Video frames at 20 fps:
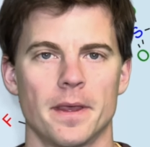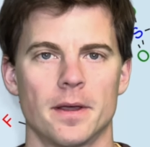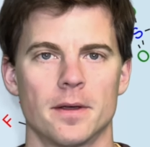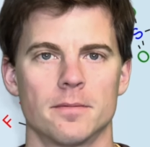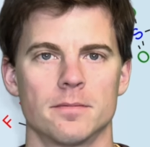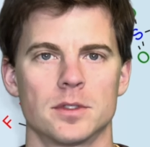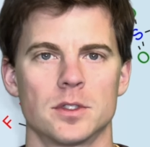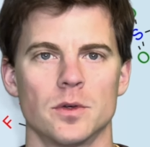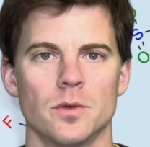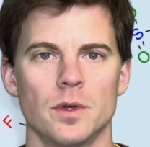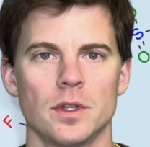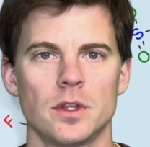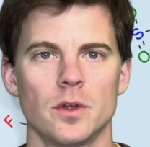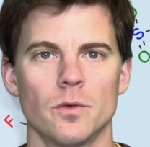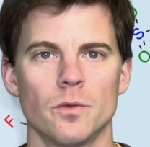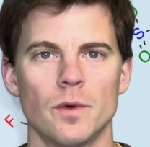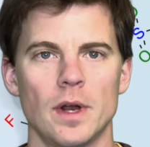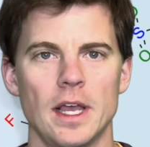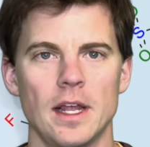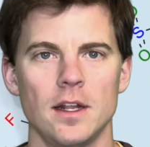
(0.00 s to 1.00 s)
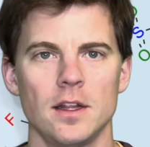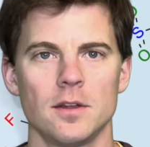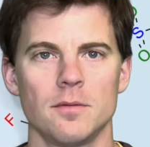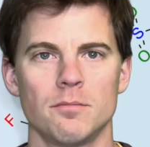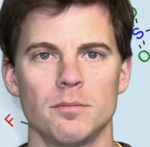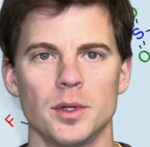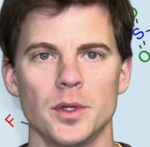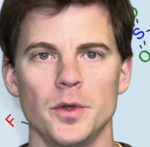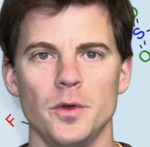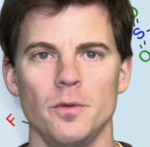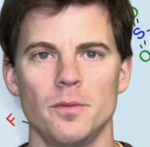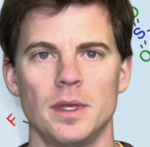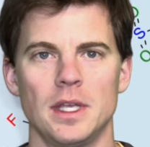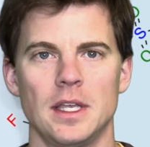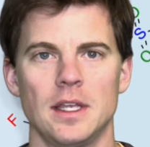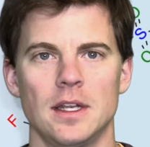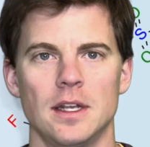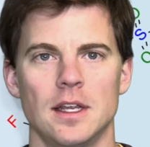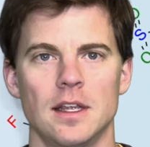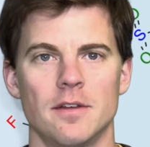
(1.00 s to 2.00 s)
So what the red and the blue
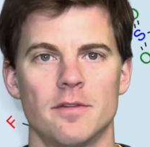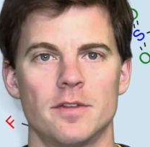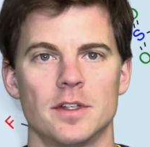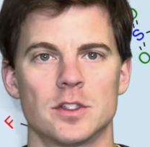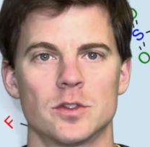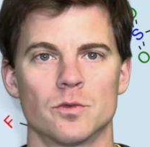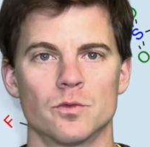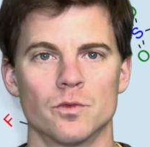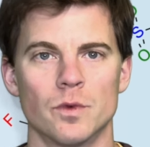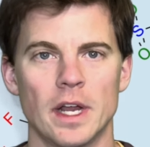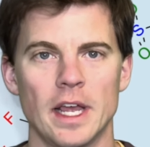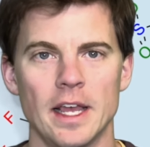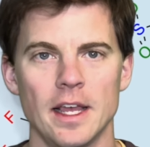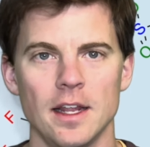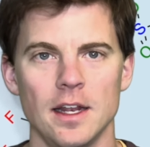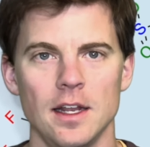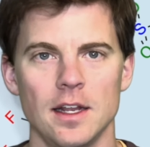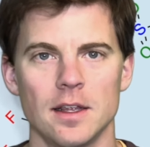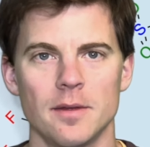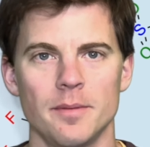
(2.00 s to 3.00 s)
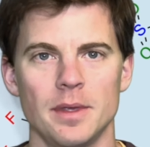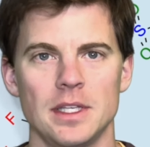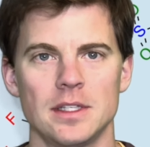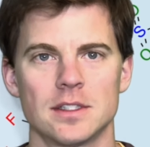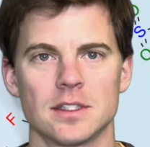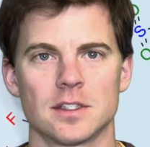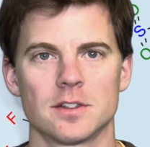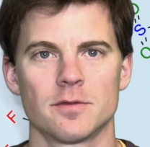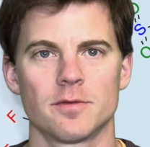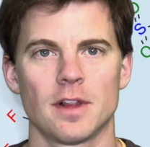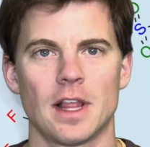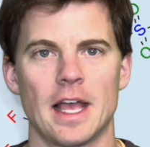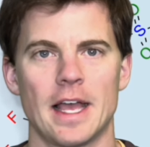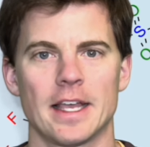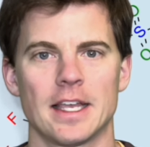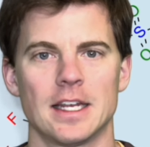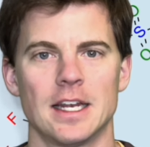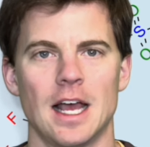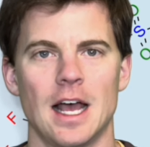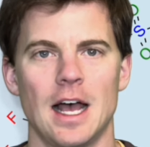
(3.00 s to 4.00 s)
mean, if it's red, it means it's
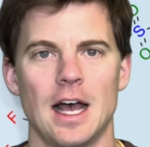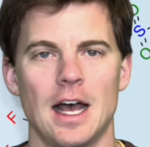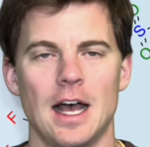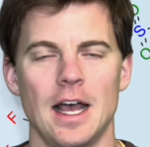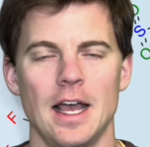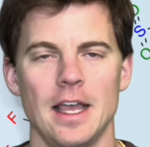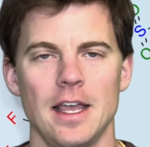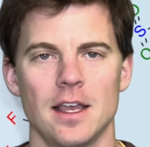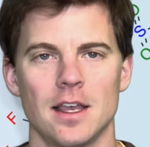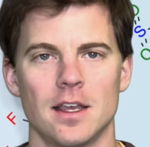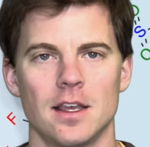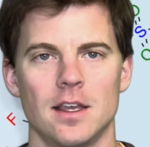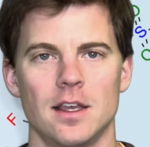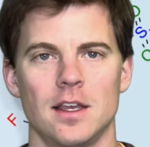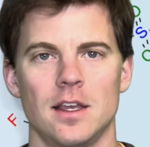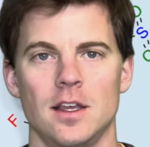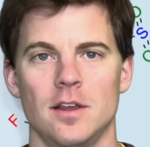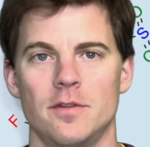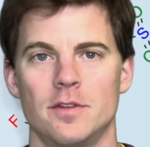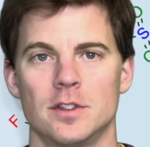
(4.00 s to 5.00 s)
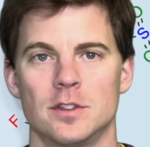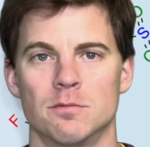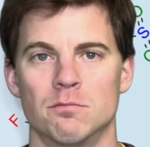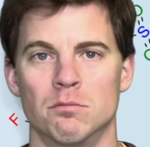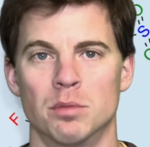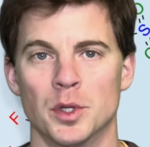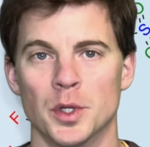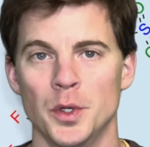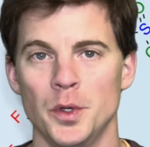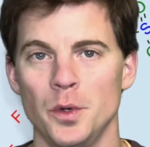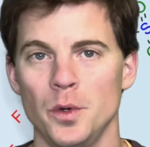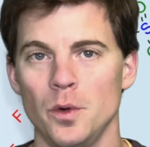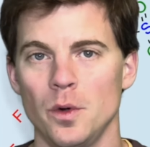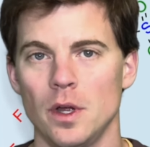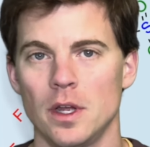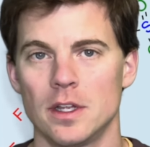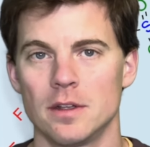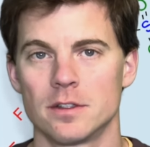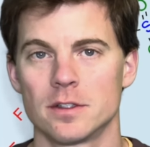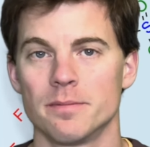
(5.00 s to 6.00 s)
flagging high. If it's blue,
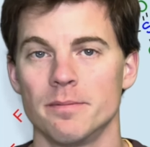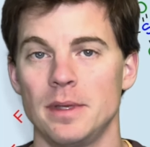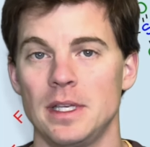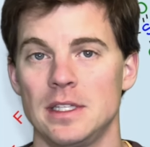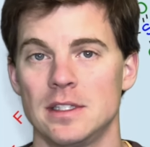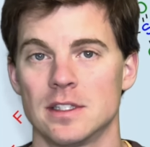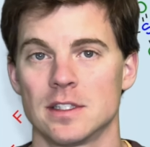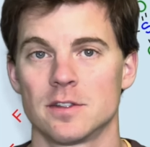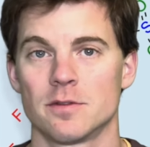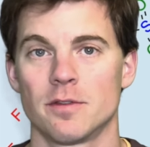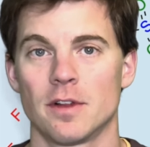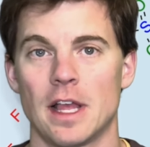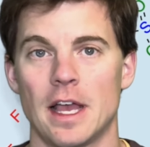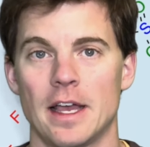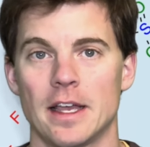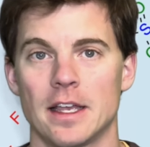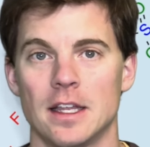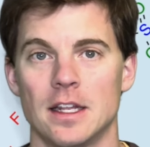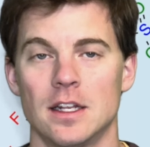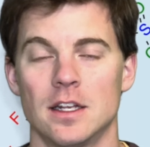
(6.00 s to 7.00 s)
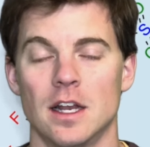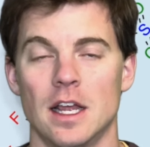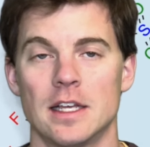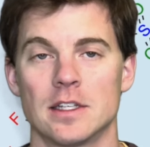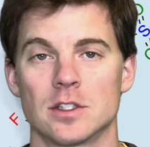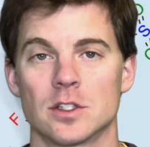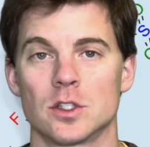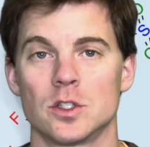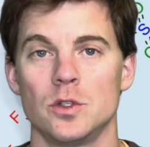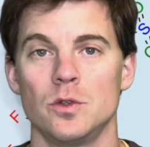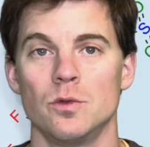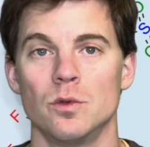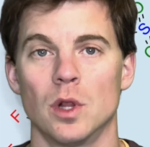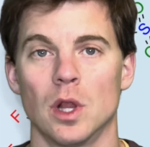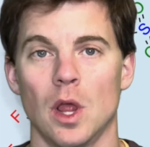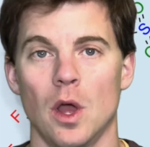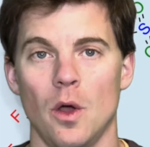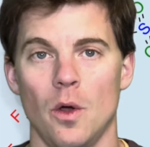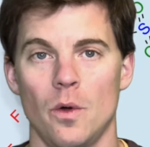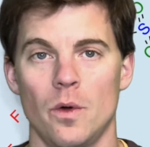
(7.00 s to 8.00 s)
it means it's flagging as too
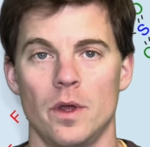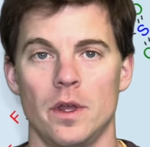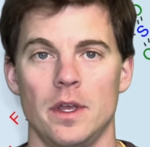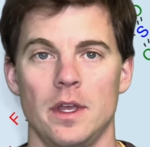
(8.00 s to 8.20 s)
low.